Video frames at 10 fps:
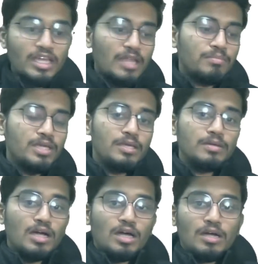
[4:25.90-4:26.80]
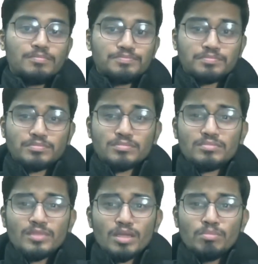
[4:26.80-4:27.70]
can be
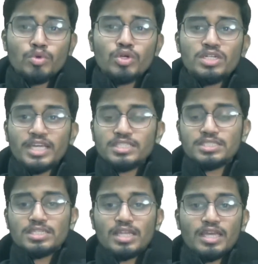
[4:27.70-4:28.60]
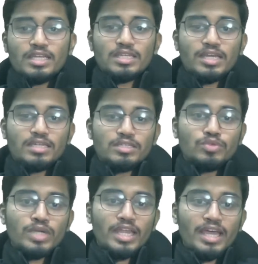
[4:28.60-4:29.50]
more tests, like you
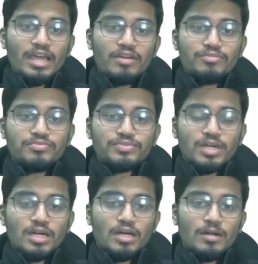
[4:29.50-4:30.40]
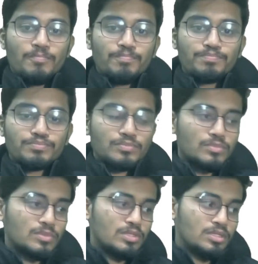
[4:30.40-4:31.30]
can have
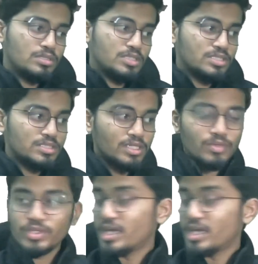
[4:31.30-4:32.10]
just a second, we